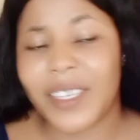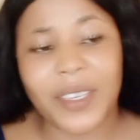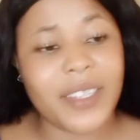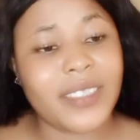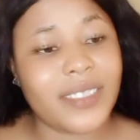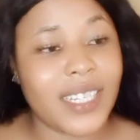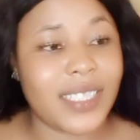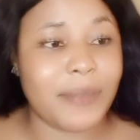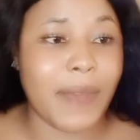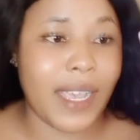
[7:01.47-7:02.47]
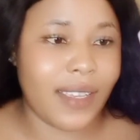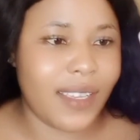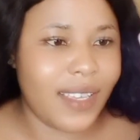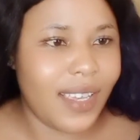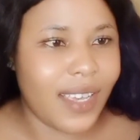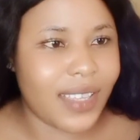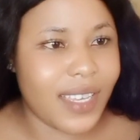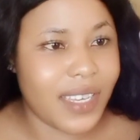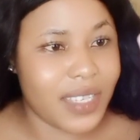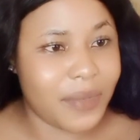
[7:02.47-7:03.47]
it cures stretch mark. I
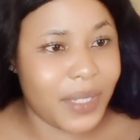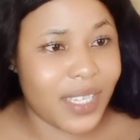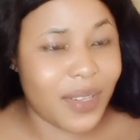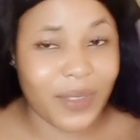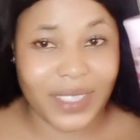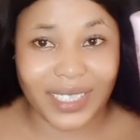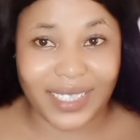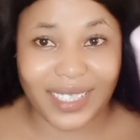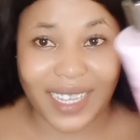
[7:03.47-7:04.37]
think it's written on it